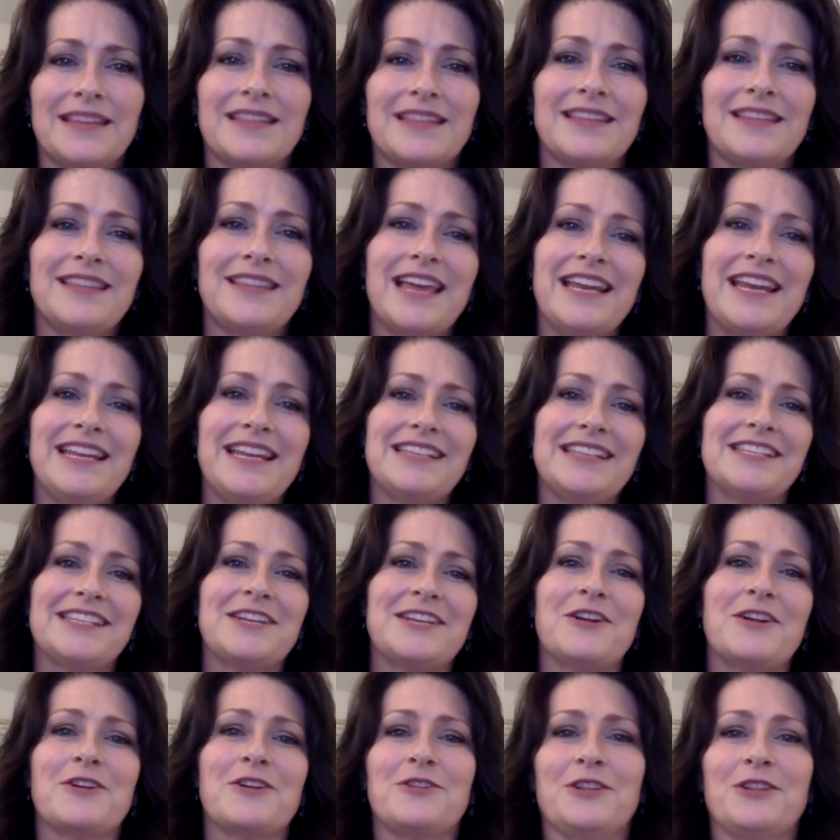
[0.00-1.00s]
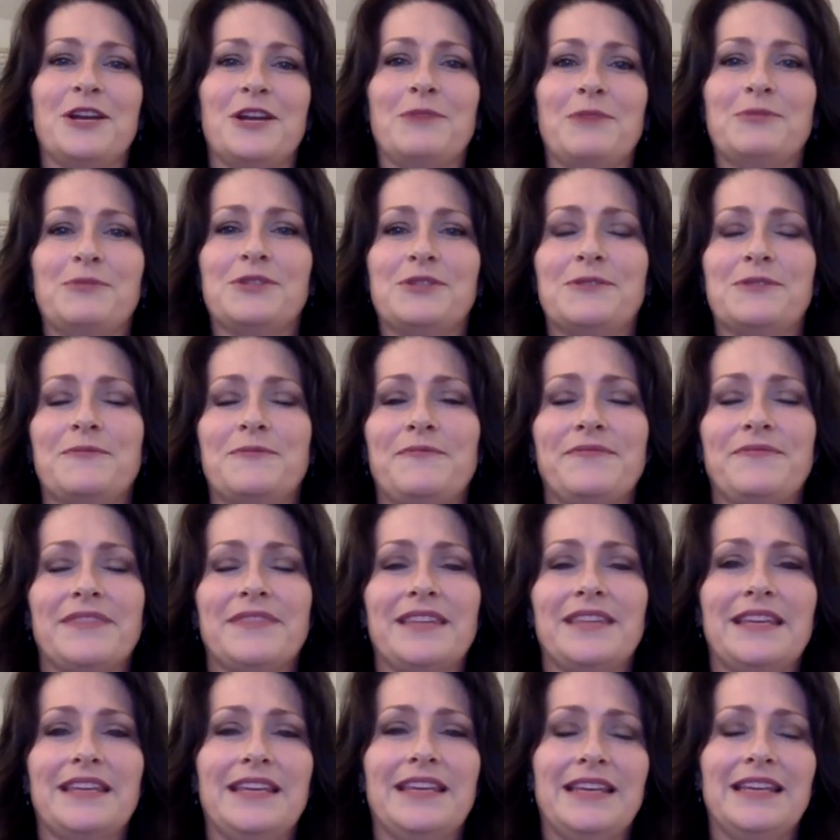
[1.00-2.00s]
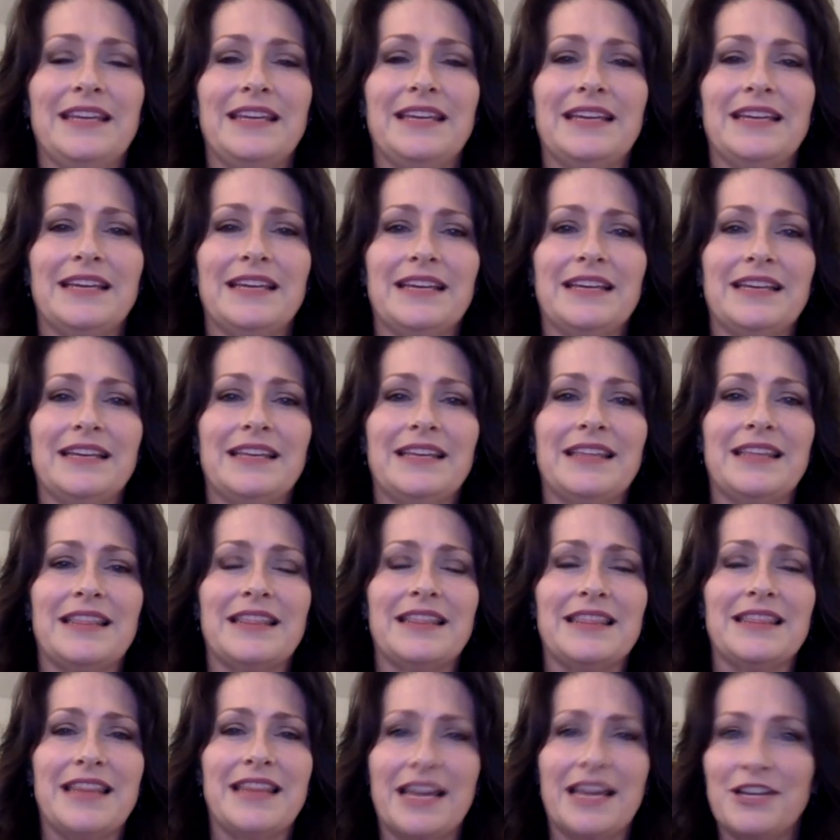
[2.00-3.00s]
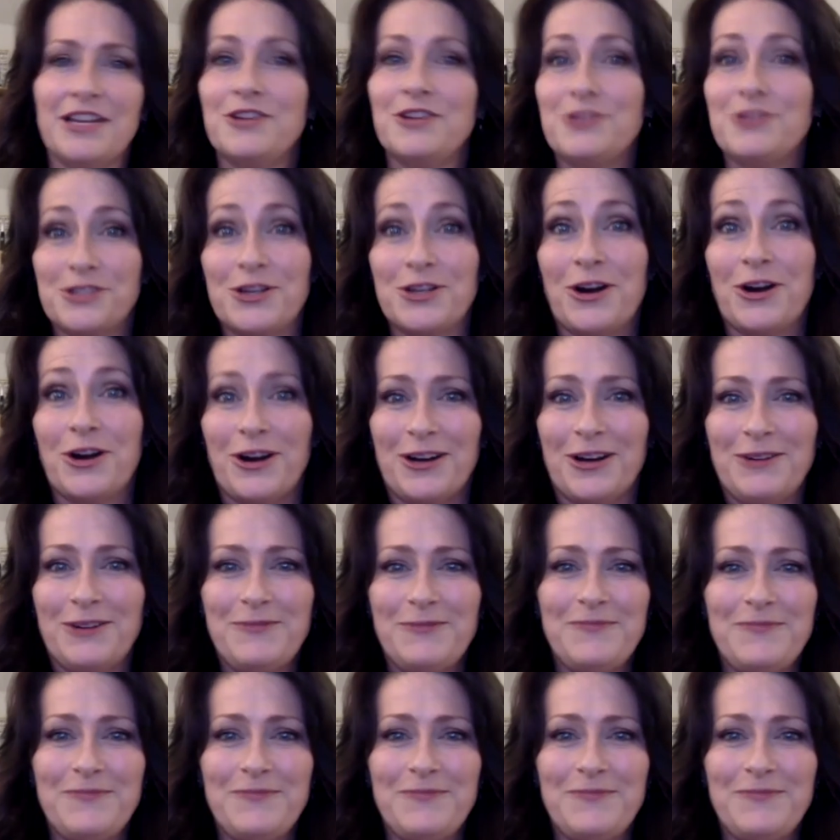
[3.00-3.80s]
The ladies in our clips that you saw,